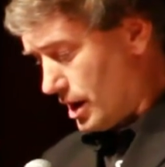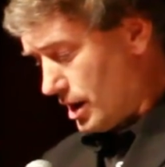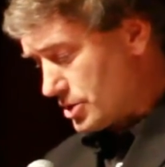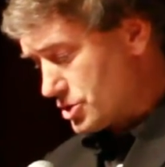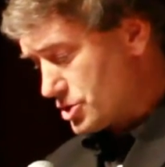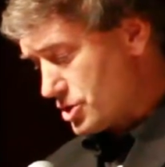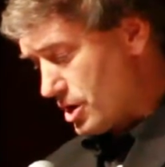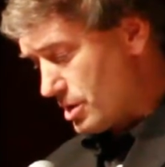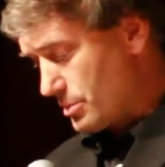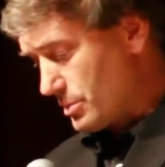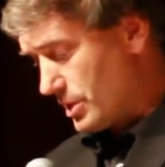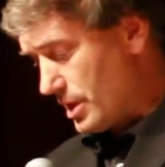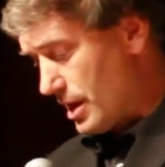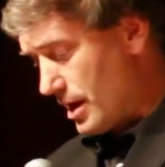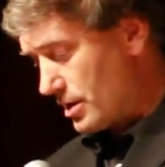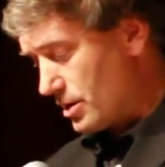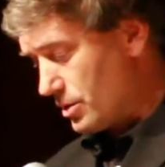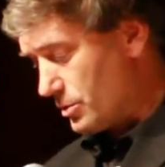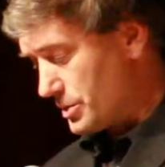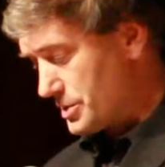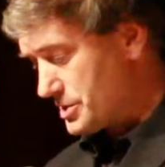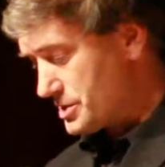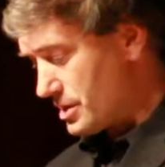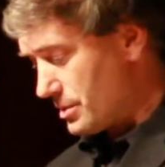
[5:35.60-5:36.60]
Sean
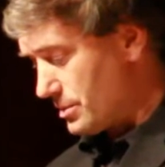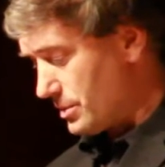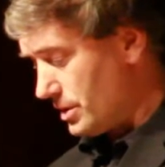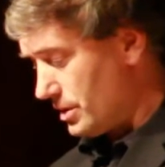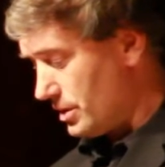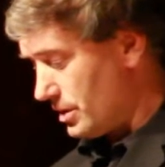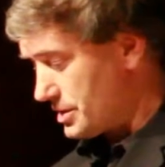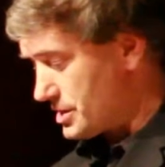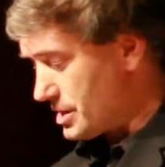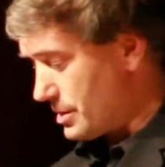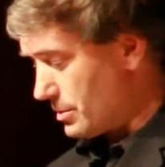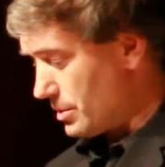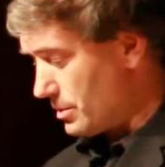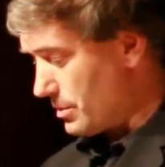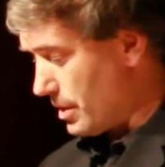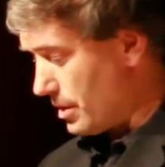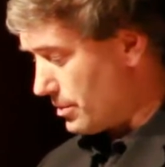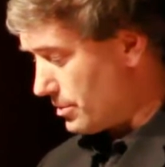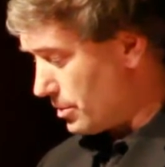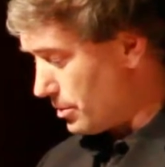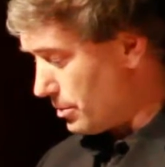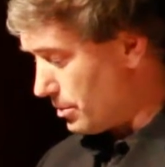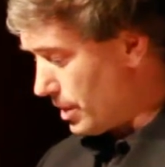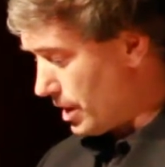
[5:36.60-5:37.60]
Milano with Assembly
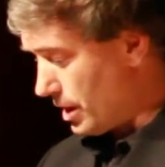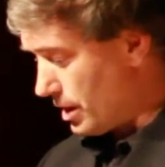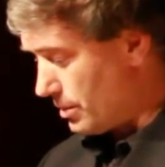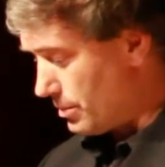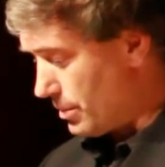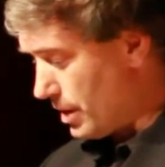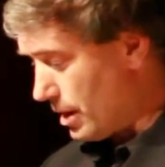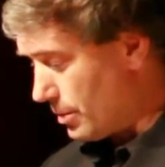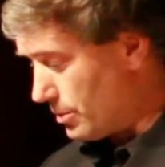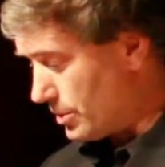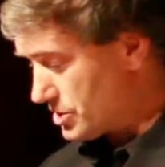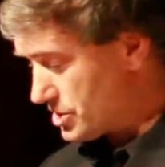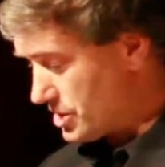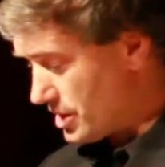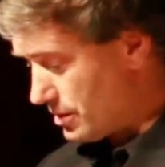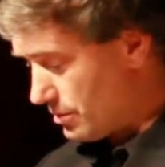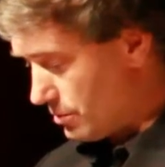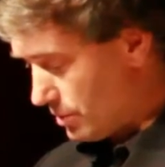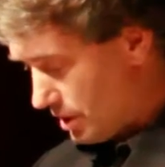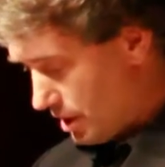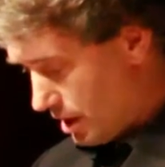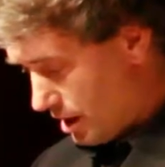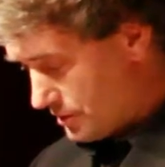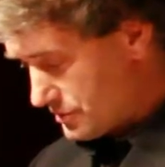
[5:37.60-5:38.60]
Member Bob
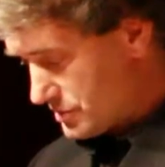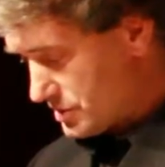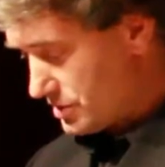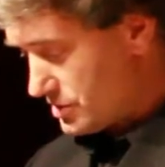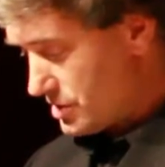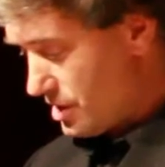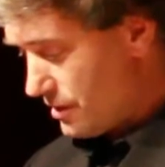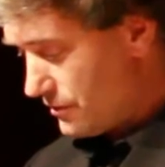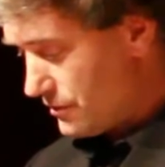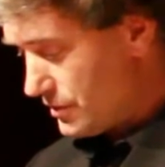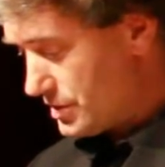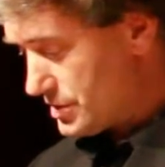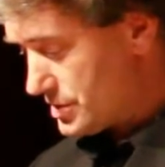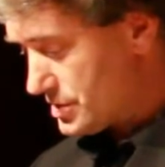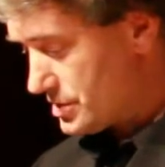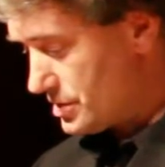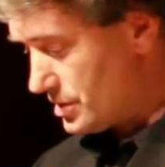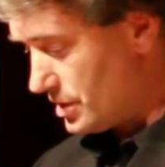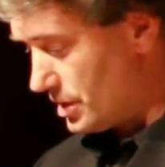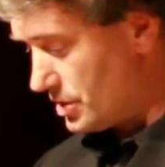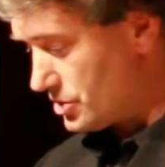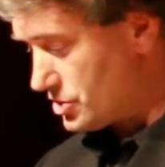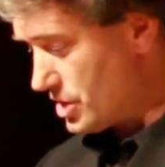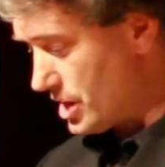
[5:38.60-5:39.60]
Wachowski's office,
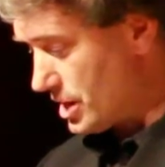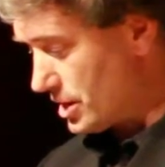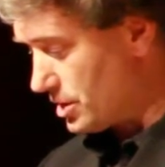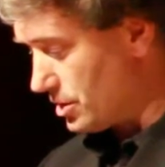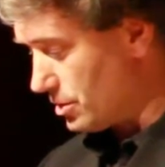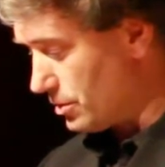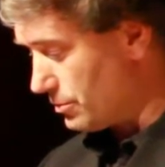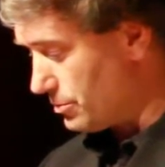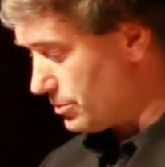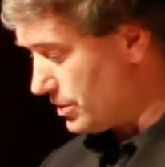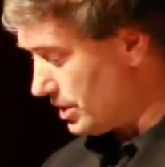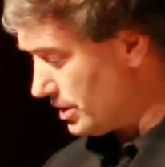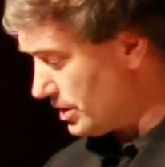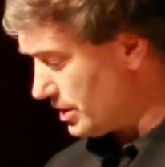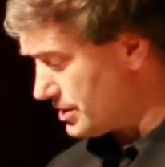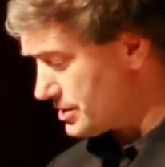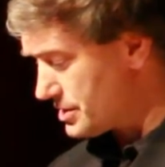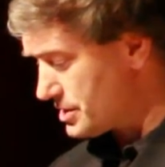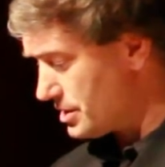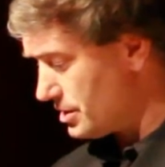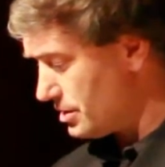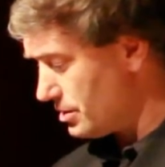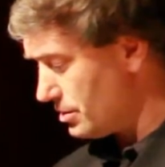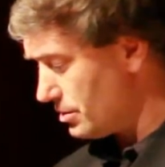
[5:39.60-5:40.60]
Jackie
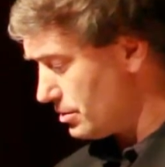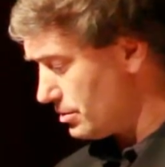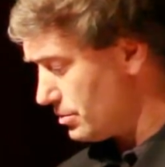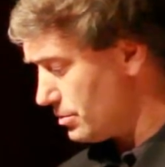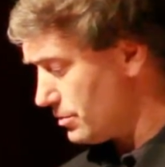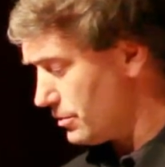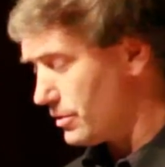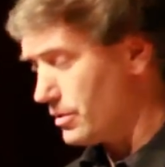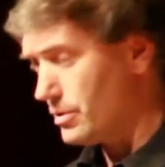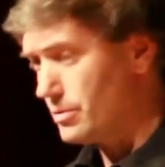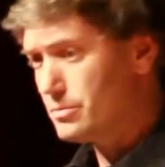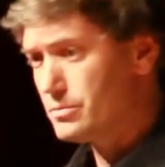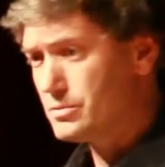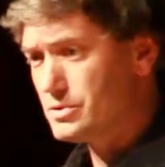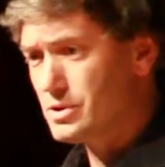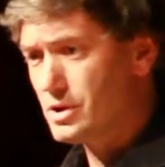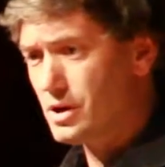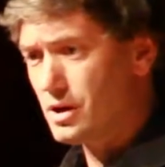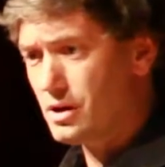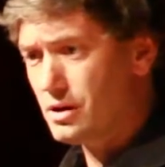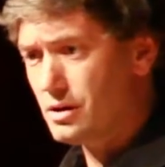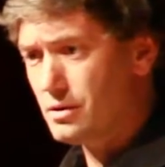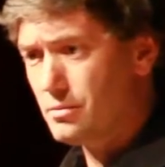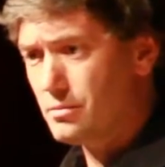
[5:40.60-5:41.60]
Orpiles here from
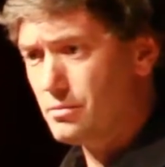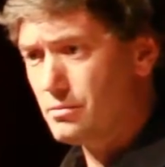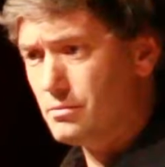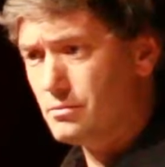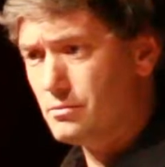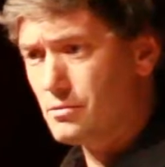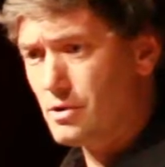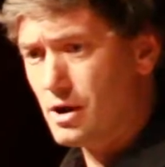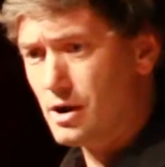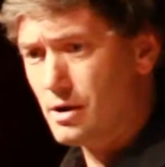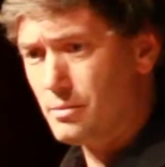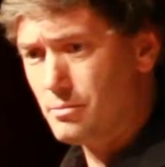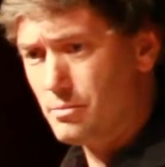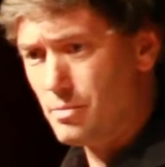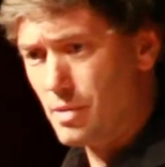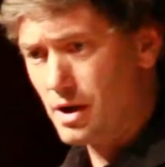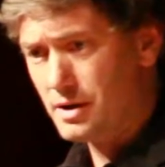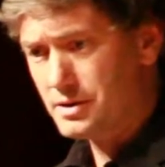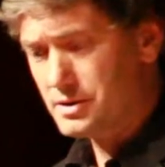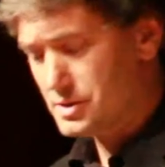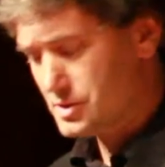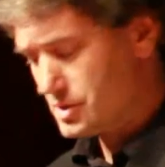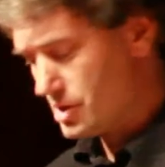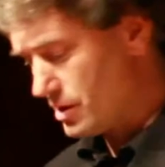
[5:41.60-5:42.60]
Rob
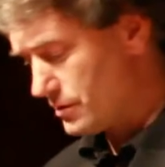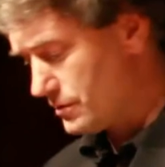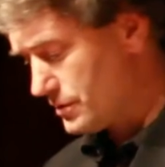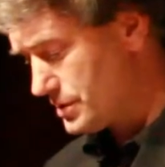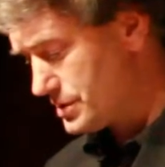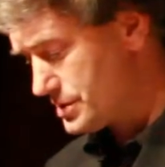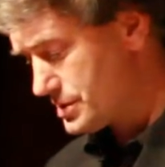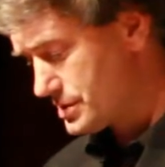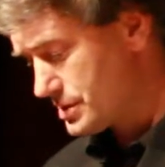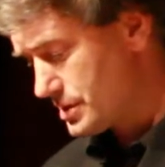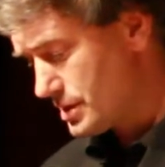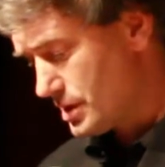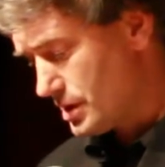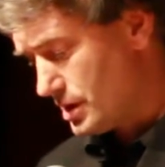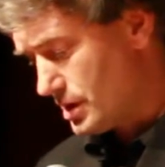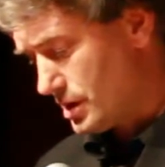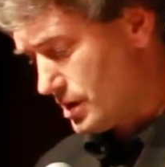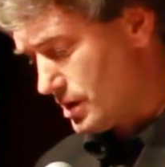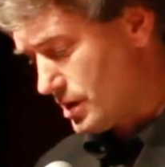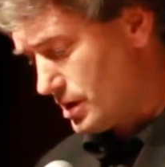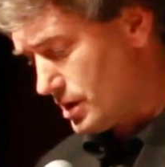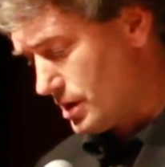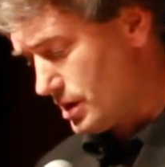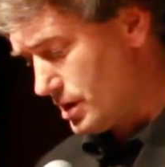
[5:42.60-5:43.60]
Bonta's office,
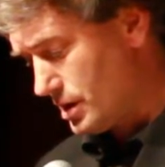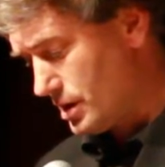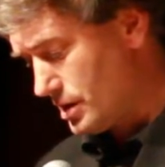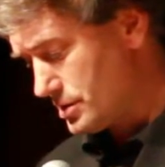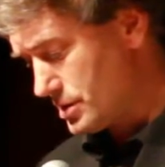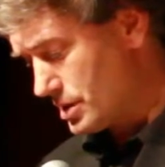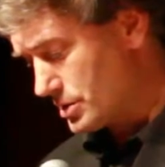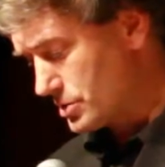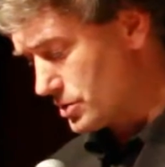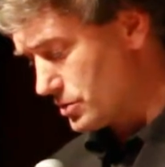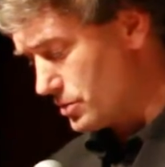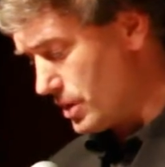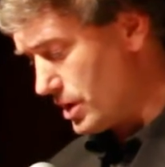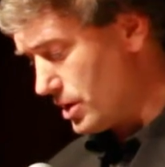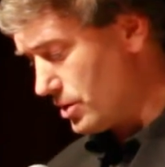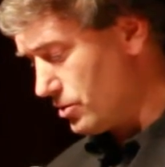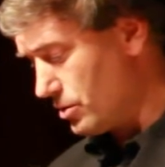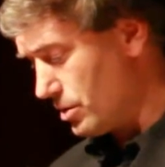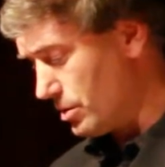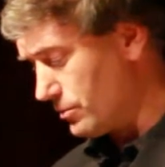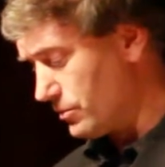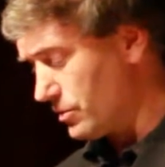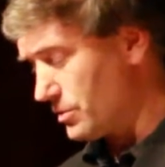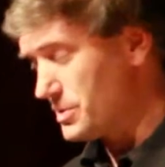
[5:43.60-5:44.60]
and Dr. Ray
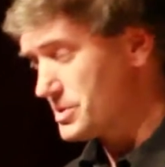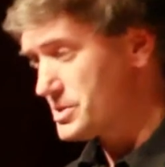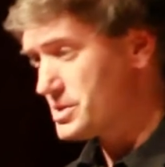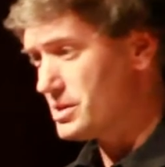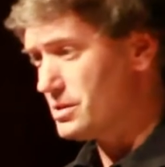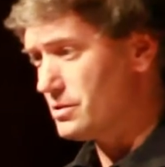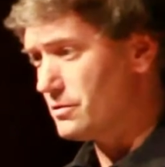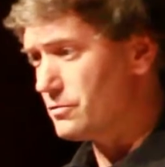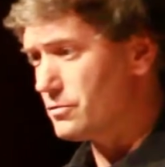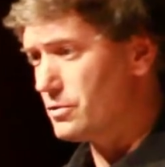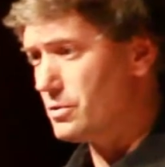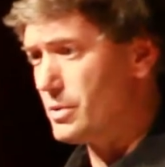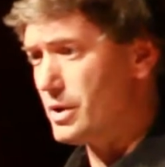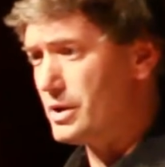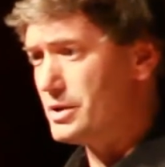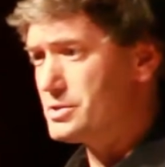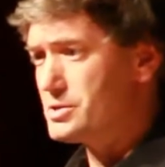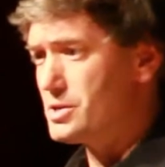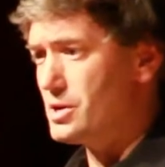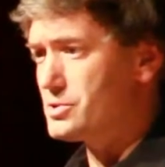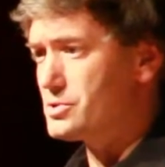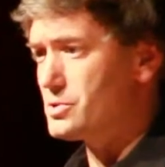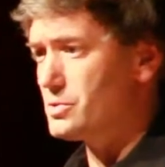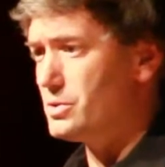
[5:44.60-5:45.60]
Graham from the City of Fremont is
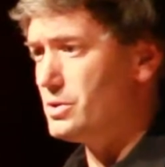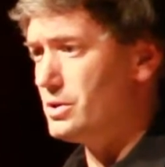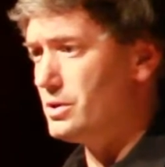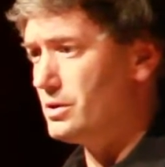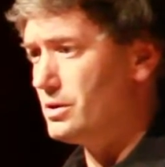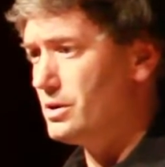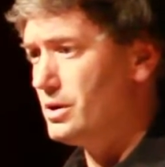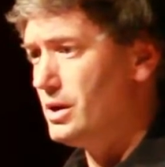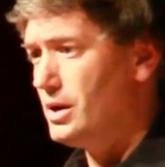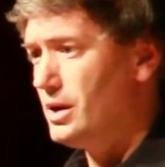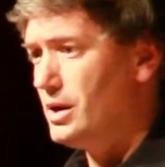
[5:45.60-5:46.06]
also here.